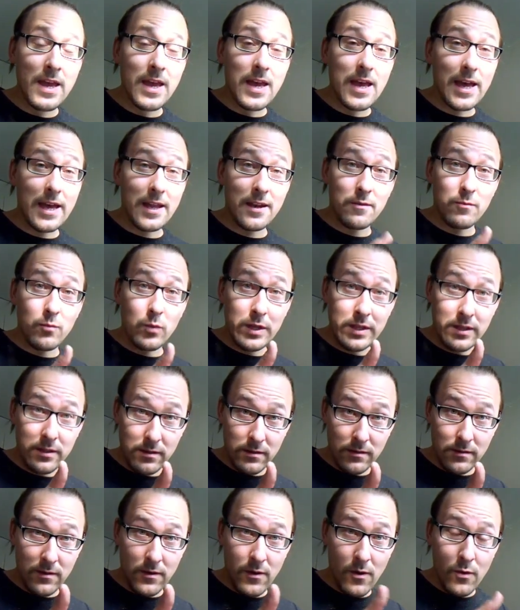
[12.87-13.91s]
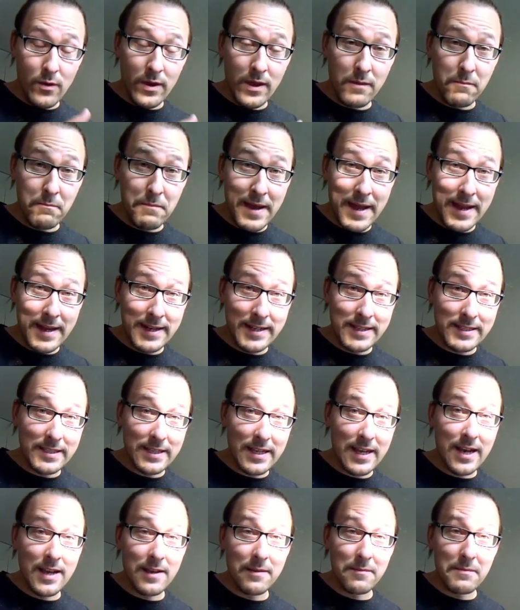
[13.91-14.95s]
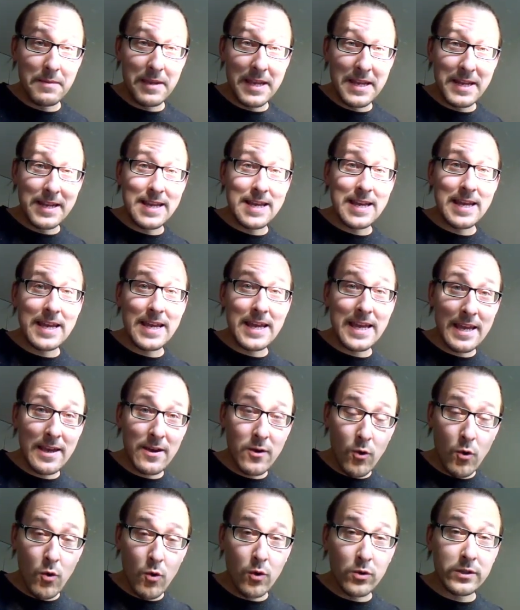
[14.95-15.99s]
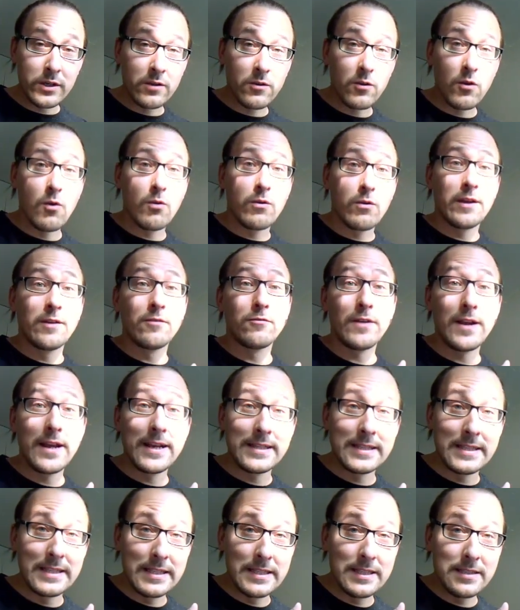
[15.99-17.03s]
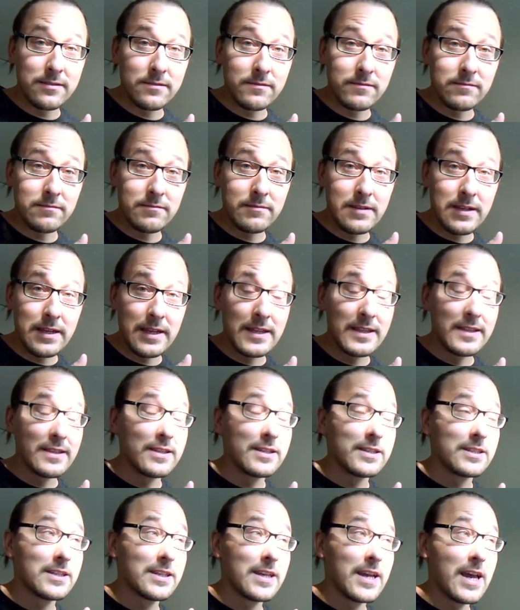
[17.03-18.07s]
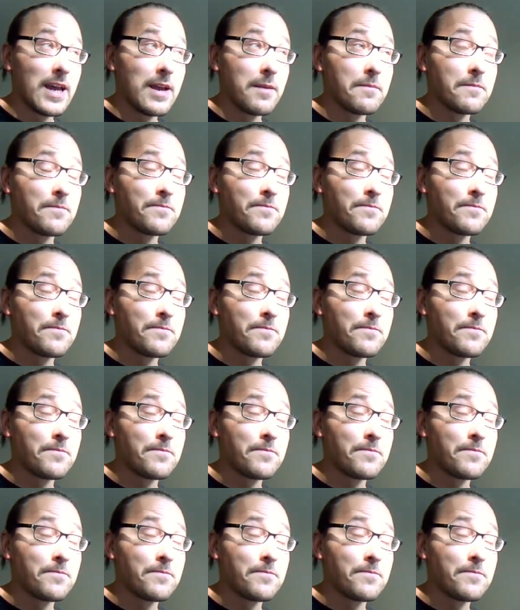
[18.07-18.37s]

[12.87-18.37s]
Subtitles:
And with cloaking bandits, I mean all the cloaking races in this game.